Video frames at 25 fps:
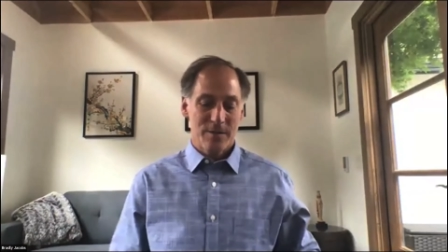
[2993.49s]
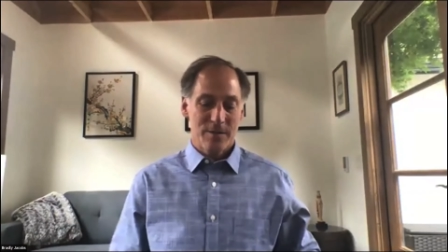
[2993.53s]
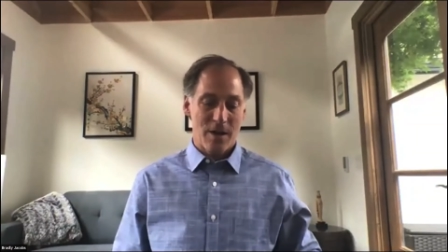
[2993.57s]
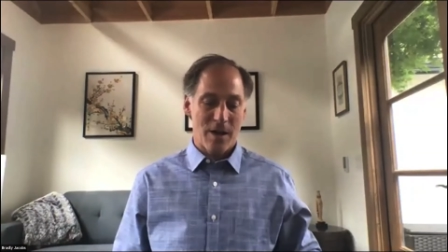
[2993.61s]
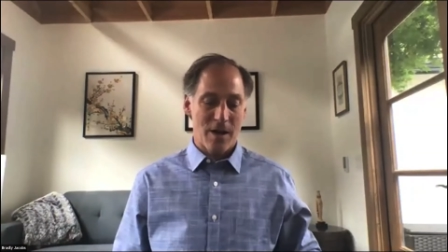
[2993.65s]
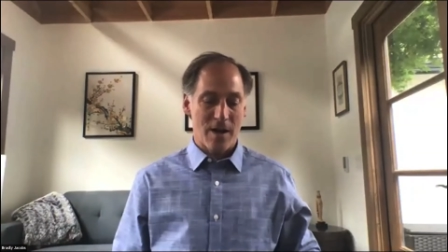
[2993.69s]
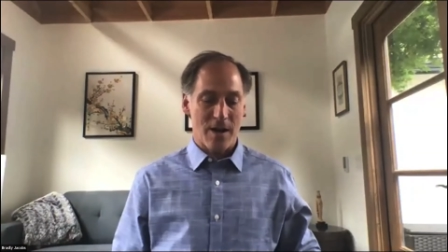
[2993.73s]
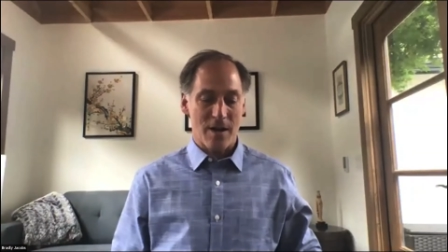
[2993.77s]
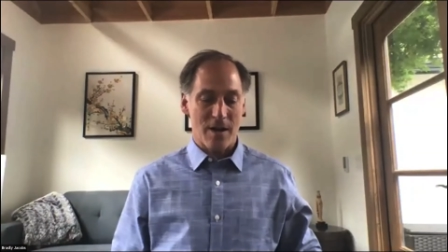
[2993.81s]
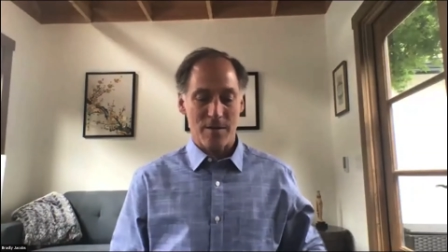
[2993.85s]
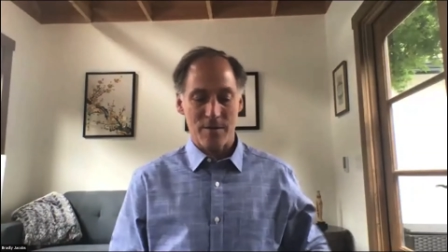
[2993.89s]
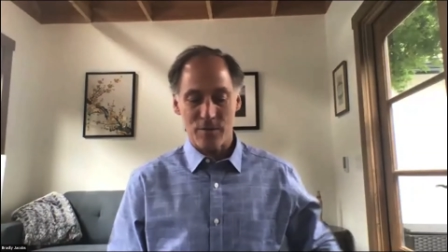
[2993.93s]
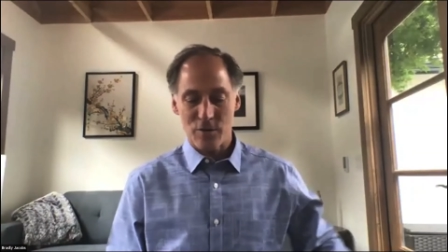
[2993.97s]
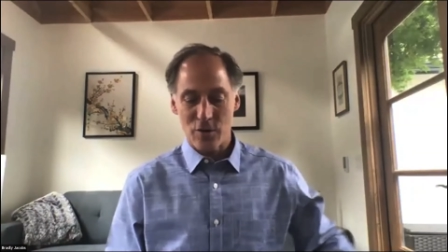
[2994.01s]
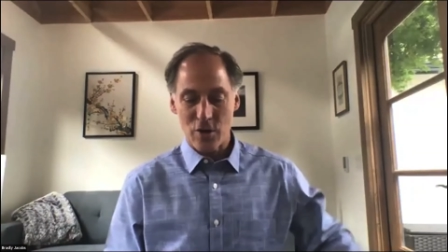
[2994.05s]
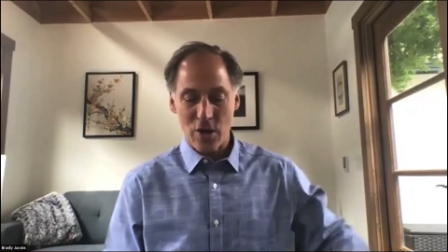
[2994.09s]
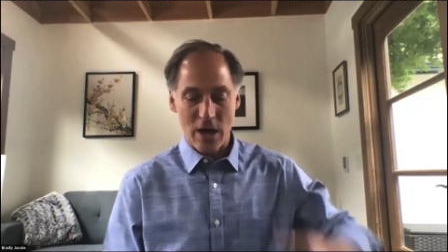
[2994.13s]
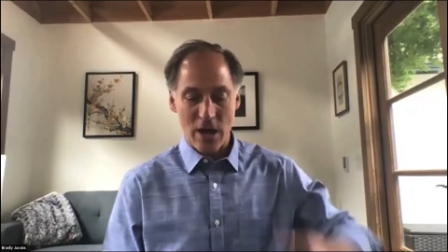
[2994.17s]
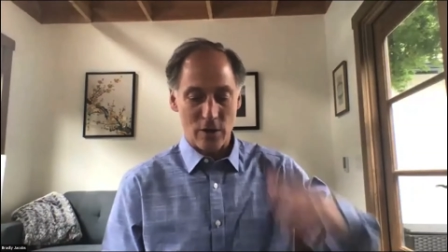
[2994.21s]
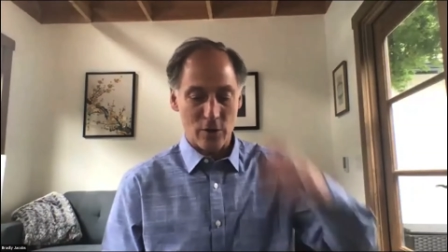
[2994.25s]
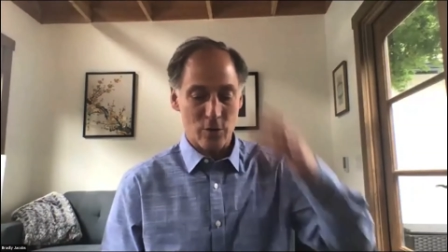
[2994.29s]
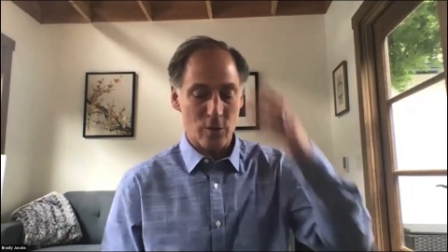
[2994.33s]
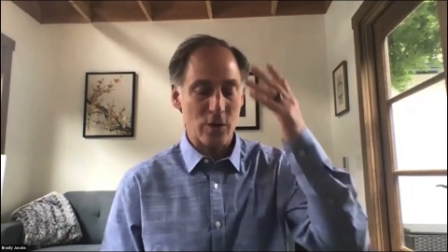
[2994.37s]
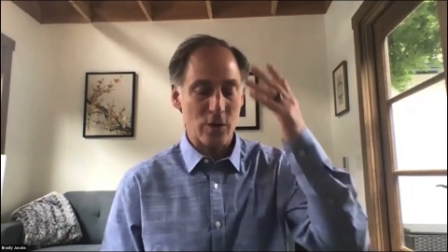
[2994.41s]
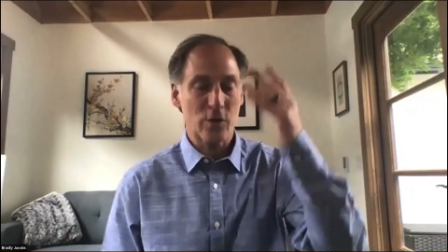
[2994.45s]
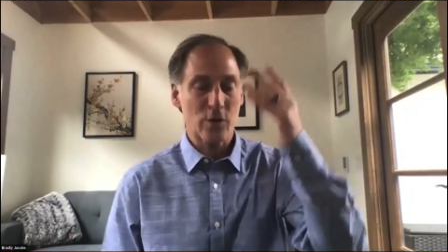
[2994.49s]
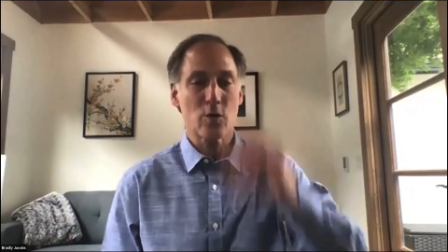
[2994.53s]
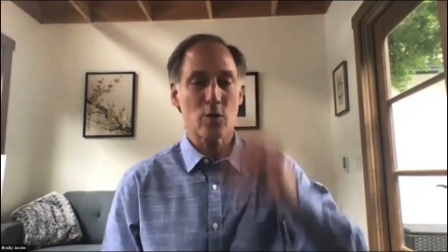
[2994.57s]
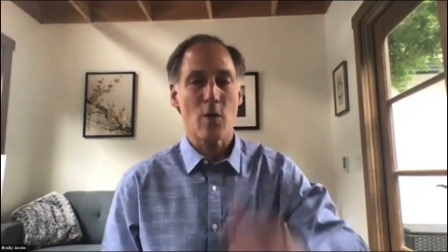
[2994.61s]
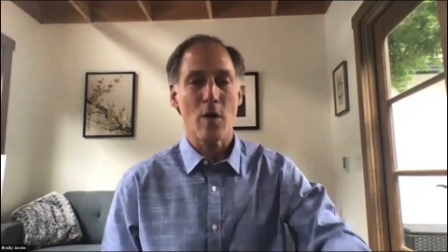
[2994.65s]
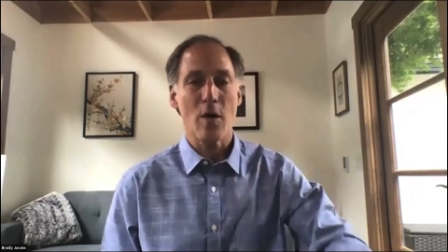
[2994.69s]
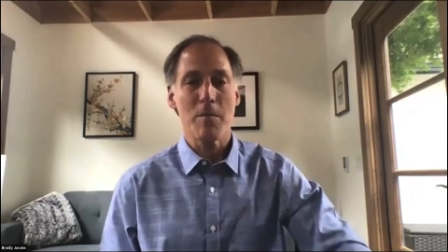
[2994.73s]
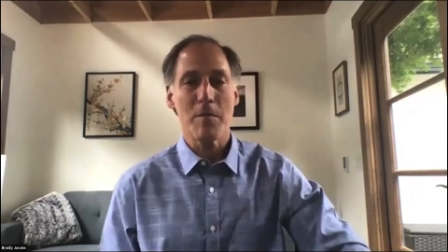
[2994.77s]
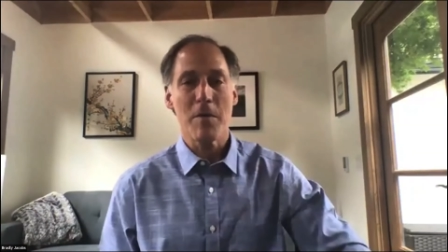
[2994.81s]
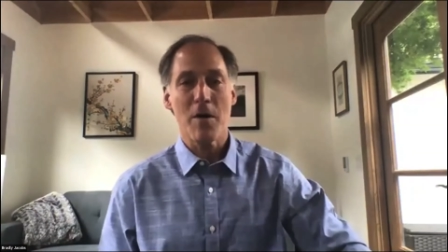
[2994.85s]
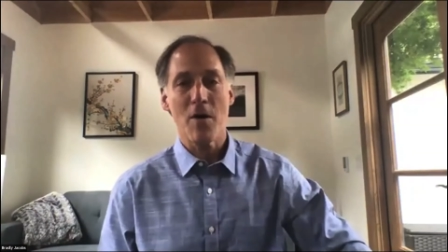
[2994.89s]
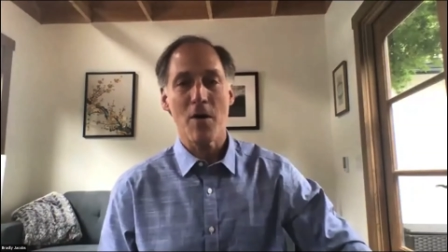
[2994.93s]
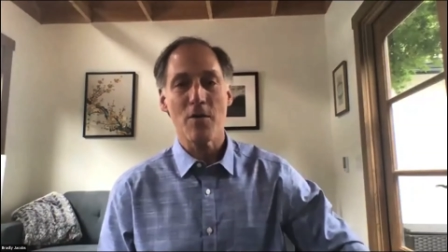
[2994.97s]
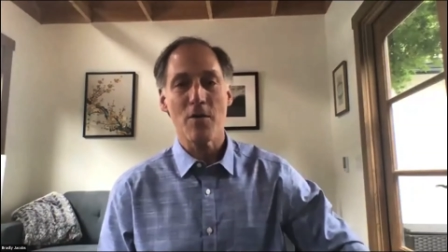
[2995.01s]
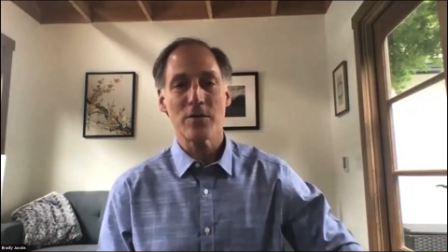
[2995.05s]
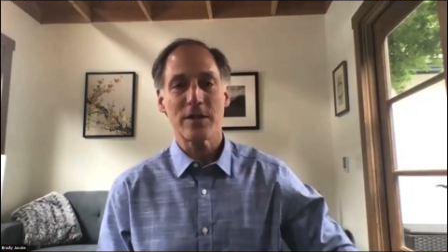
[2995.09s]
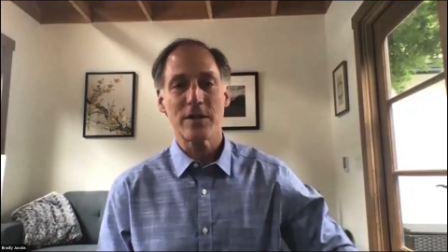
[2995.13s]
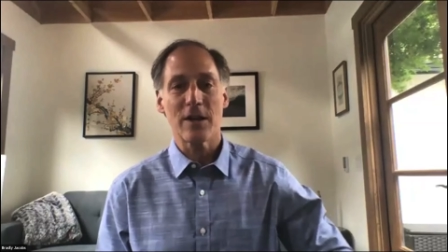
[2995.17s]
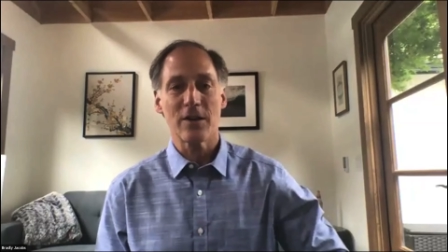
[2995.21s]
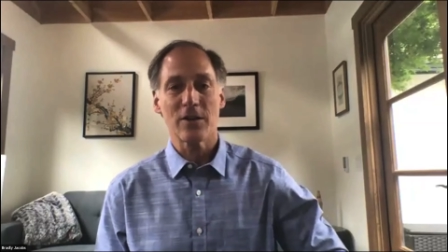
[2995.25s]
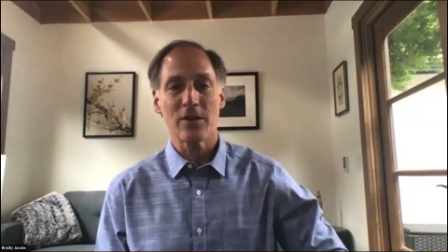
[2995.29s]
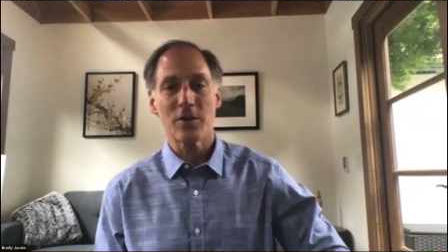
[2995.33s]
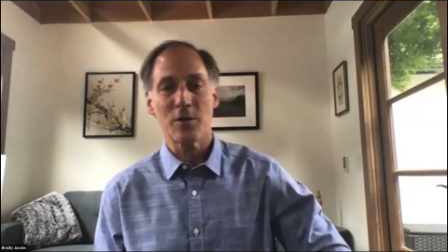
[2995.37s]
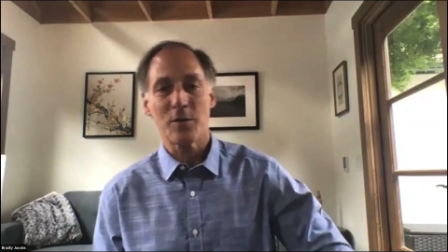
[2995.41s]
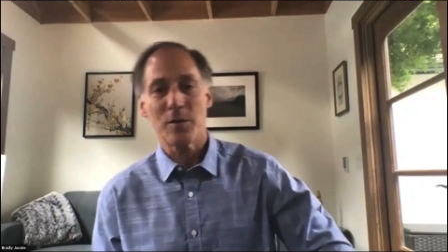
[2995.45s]
Uh, got Chris Cuomo
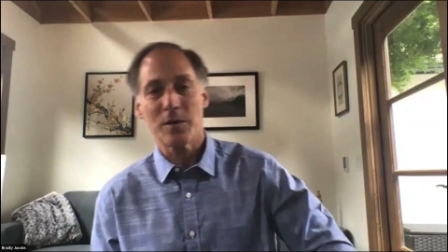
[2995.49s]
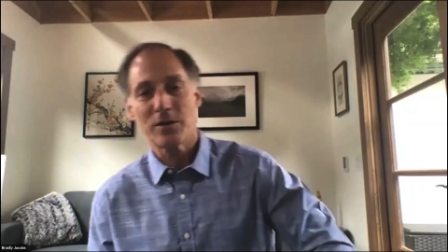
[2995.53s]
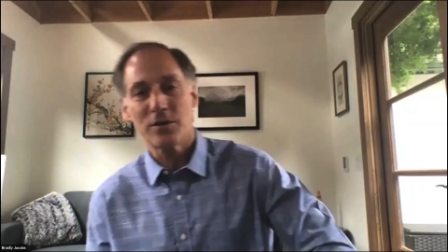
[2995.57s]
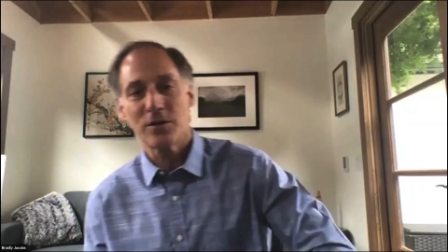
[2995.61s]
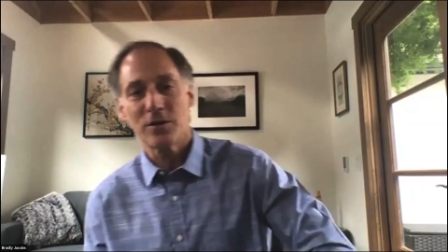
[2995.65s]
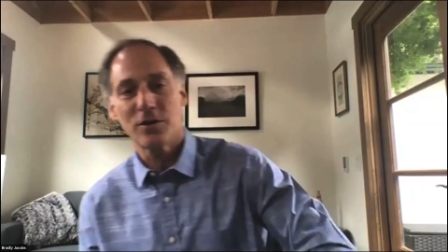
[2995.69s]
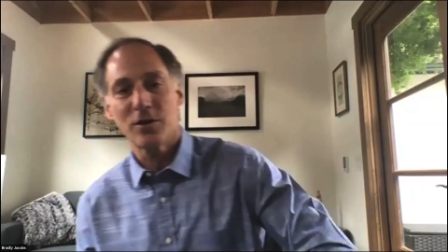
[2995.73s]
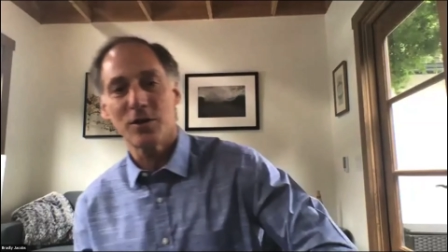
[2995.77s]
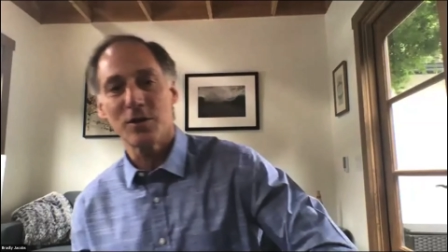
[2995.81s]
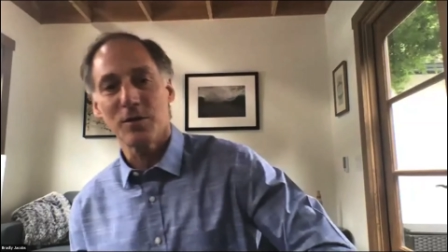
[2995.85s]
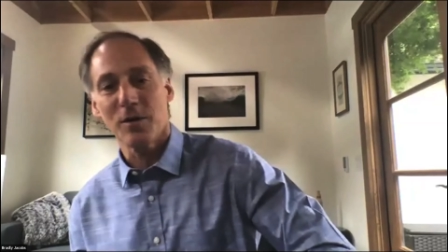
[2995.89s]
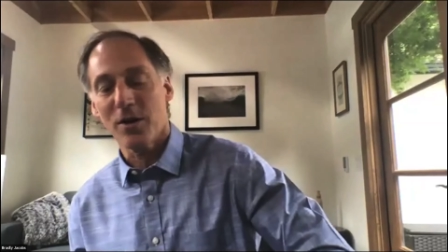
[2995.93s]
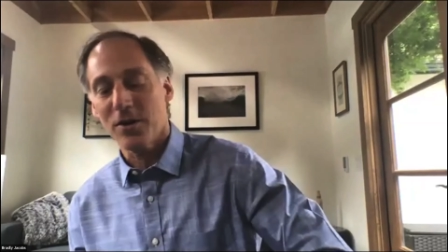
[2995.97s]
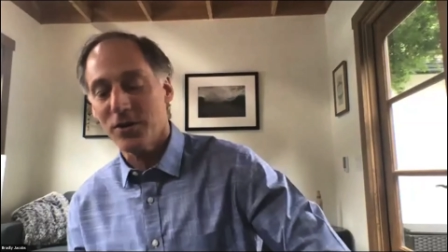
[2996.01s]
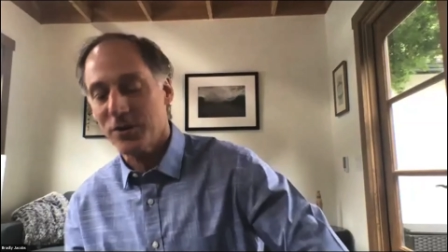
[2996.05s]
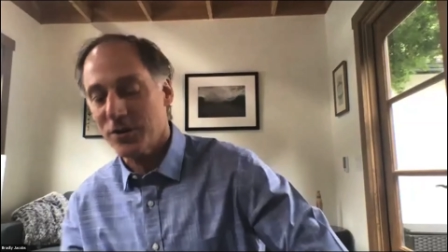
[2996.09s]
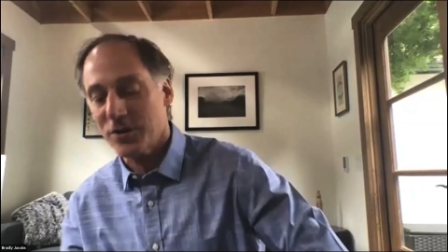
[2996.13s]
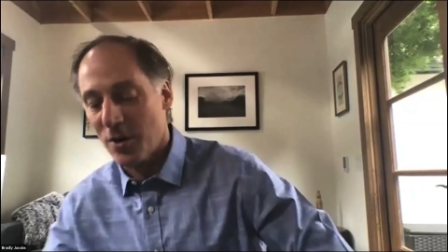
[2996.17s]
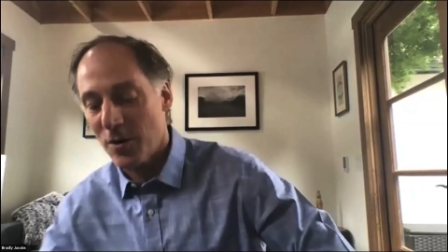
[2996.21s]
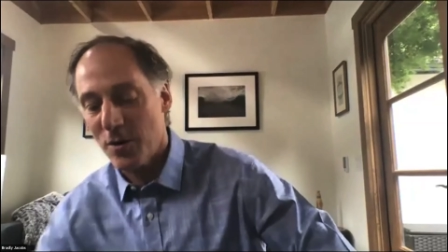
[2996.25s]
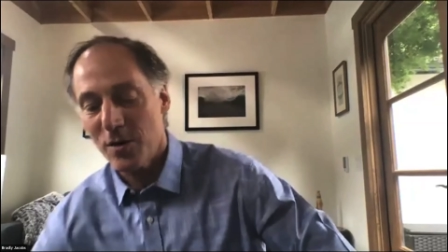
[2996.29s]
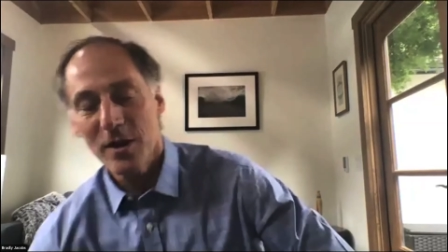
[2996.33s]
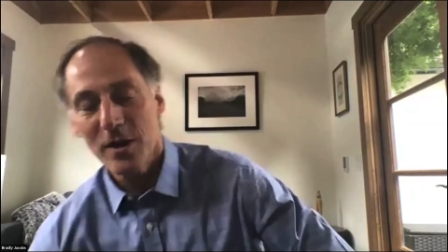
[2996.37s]
telling you what to do also.